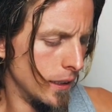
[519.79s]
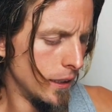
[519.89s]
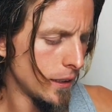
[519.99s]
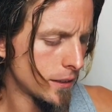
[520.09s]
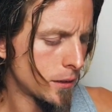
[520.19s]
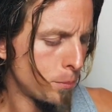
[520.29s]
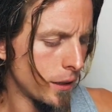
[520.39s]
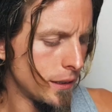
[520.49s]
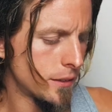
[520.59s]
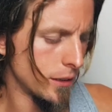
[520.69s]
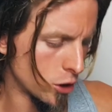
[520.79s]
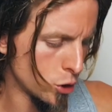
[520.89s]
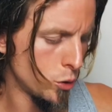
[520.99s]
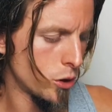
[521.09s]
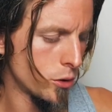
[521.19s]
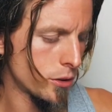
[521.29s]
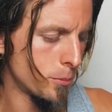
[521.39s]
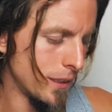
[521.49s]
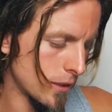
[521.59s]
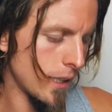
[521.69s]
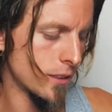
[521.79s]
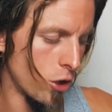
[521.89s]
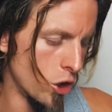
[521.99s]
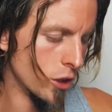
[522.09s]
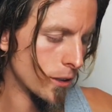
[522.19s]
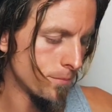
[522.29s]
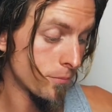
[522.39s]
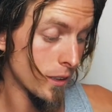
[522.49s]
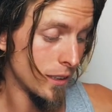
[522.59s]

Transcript: Less spikes in glucose means less hunger.